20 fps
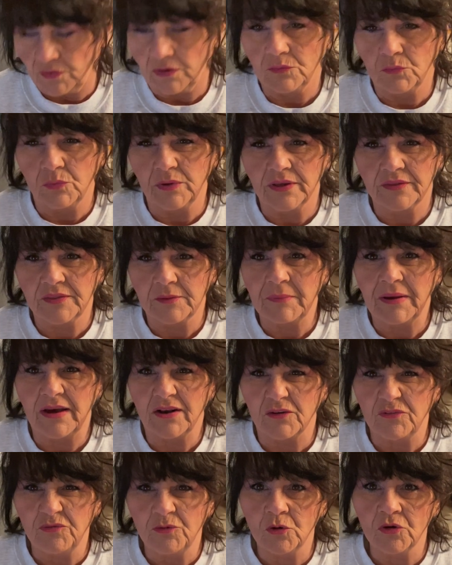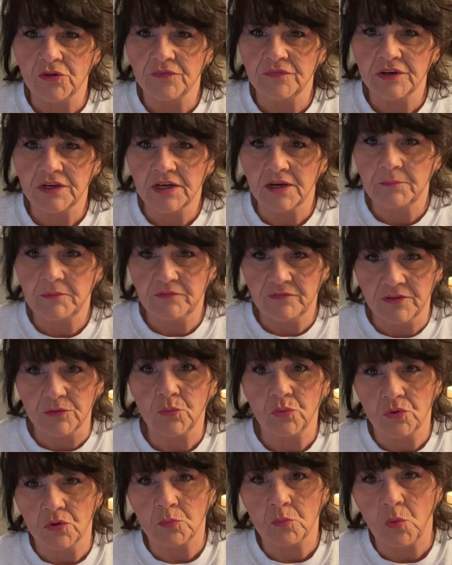with about 1/4 cup of the
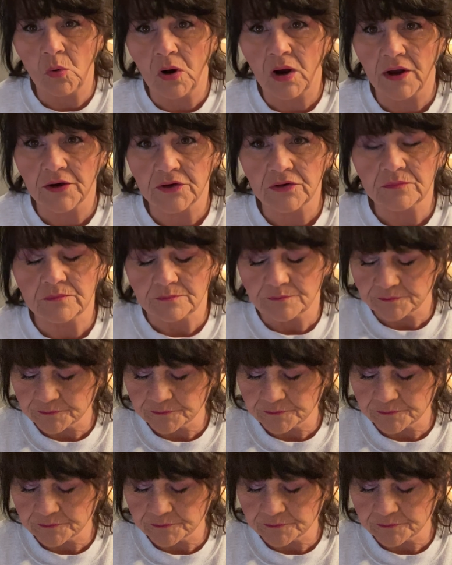warm water.